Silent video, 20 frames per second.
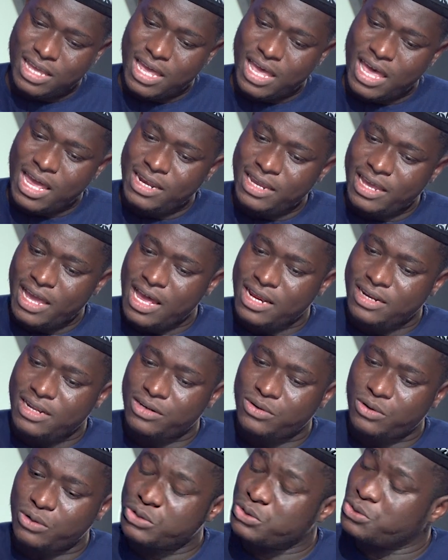any other
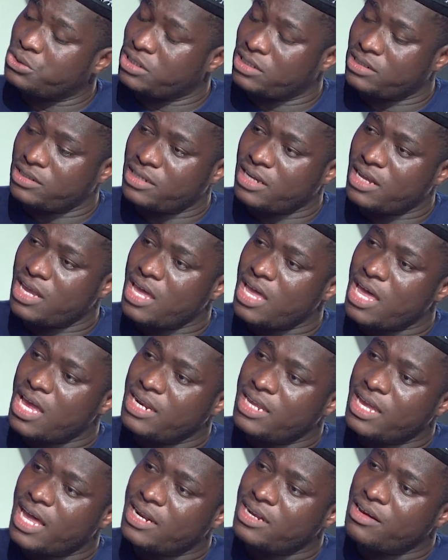doctrine,
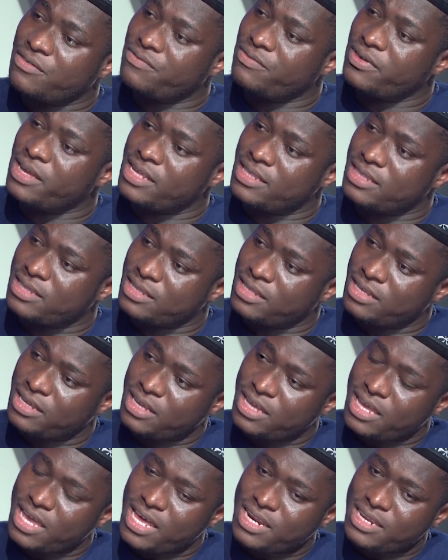any other faith,
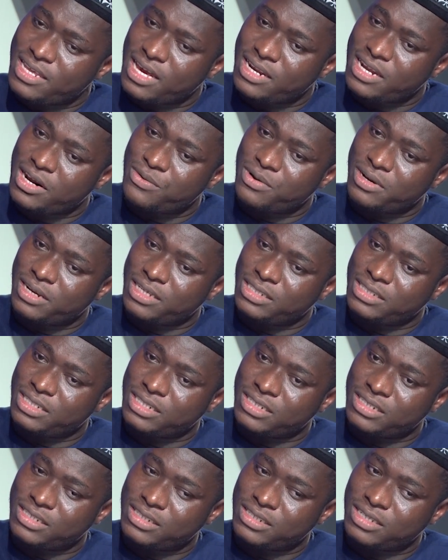any other
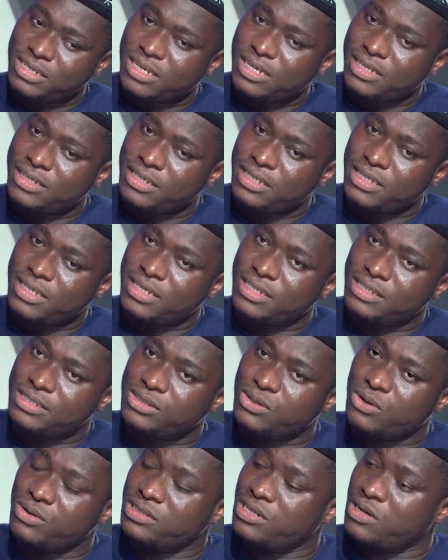religion
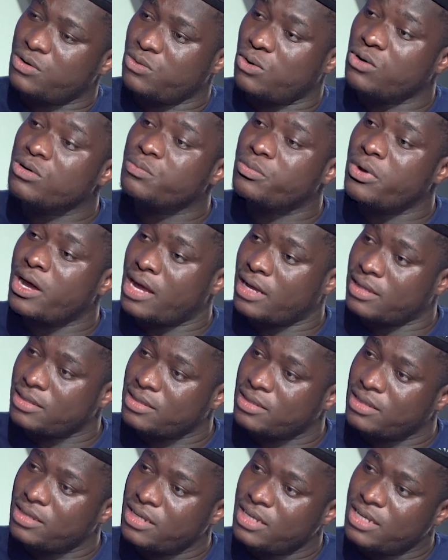is on the wrong path,
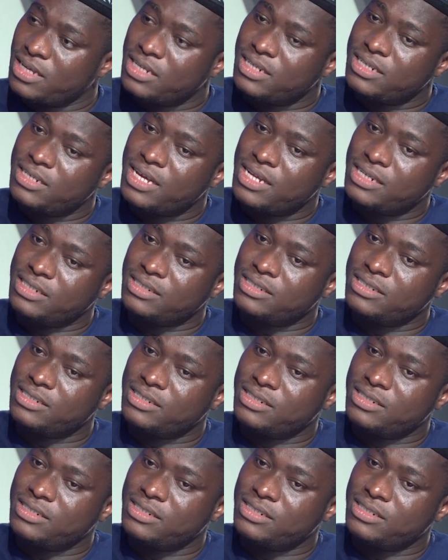then